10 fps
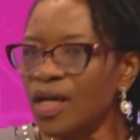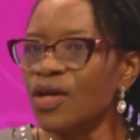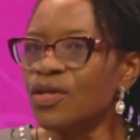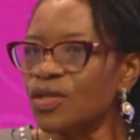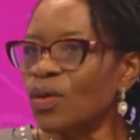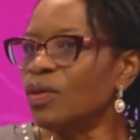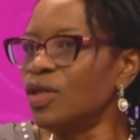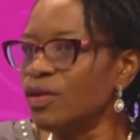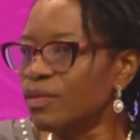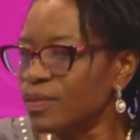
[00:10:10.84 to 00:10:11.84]
So
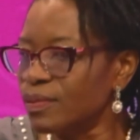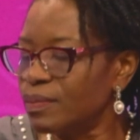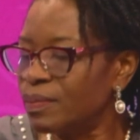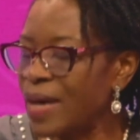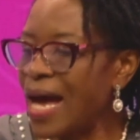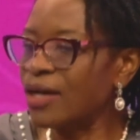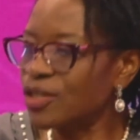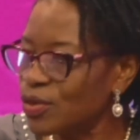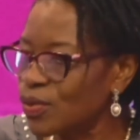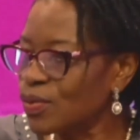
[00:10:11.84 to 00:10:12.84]
back
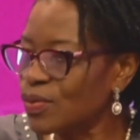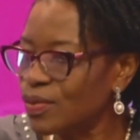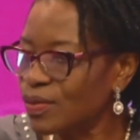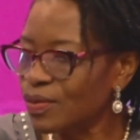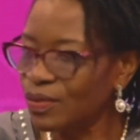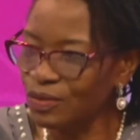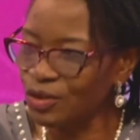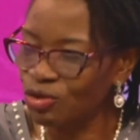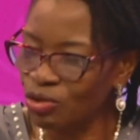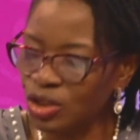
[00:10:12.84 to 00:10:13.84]
to
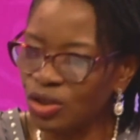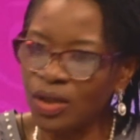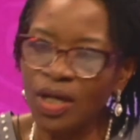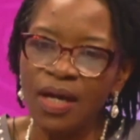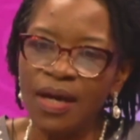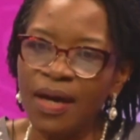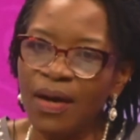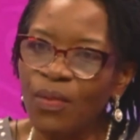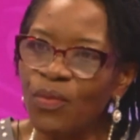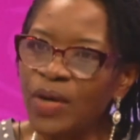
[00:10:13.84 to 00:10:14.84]
nutrition.
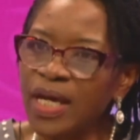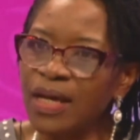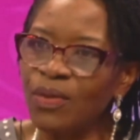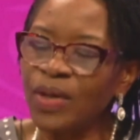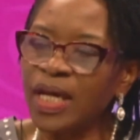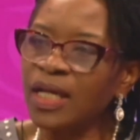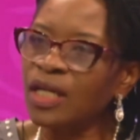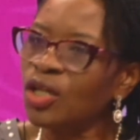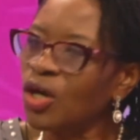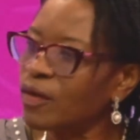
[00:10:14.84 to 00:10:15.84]
We get a
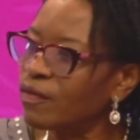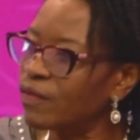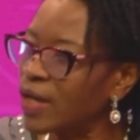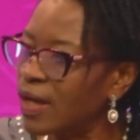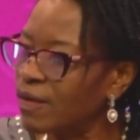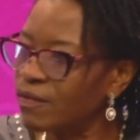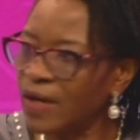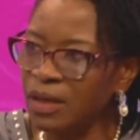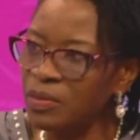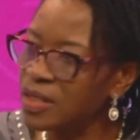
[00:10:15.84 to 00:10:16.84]
lot of
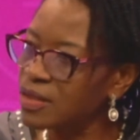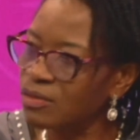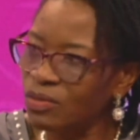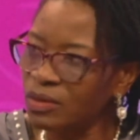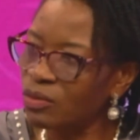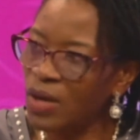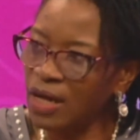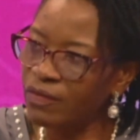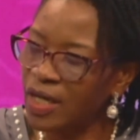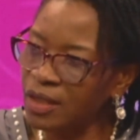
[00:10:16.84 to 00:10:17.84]
vitamins, the
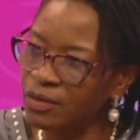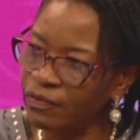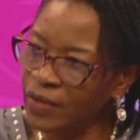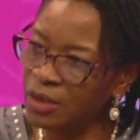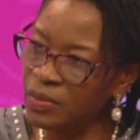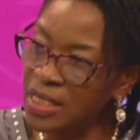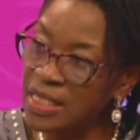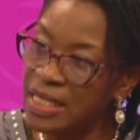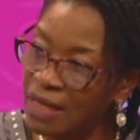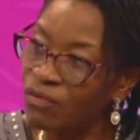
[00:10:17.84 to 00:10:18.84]
required
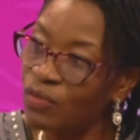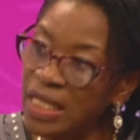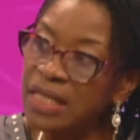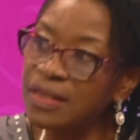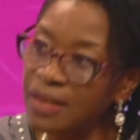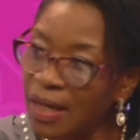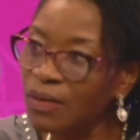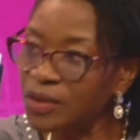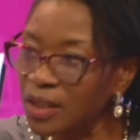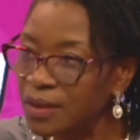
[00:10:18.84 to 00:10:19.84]
vitamins, if we eat
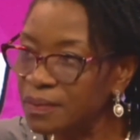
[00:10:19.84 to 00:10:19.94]
healthy.